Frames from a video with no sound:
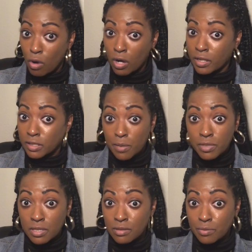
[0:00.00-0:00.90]
are
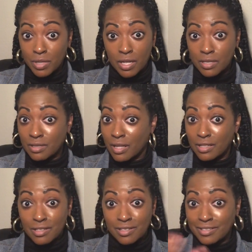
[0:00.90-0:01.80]
exceptions because they
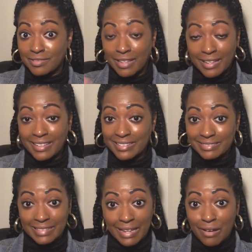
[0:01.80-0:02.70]
just like,
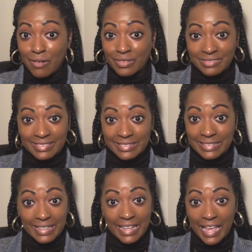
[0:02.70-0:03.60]

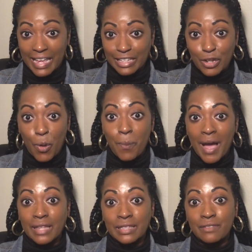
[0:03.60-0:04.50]
they don't
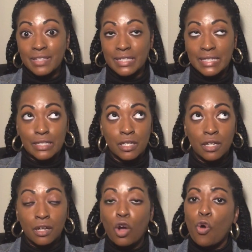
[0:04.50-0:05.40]
mind living in
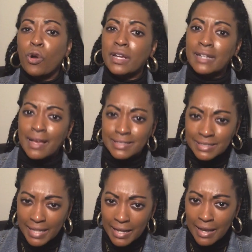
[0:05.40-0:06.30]
organized
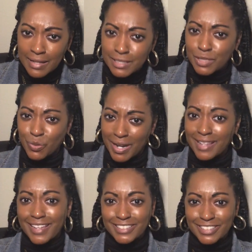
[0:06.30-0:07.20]
chaos, is what I
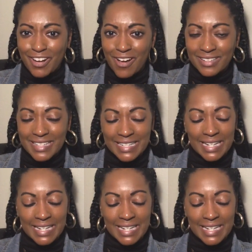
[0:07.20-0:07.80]
like to call it.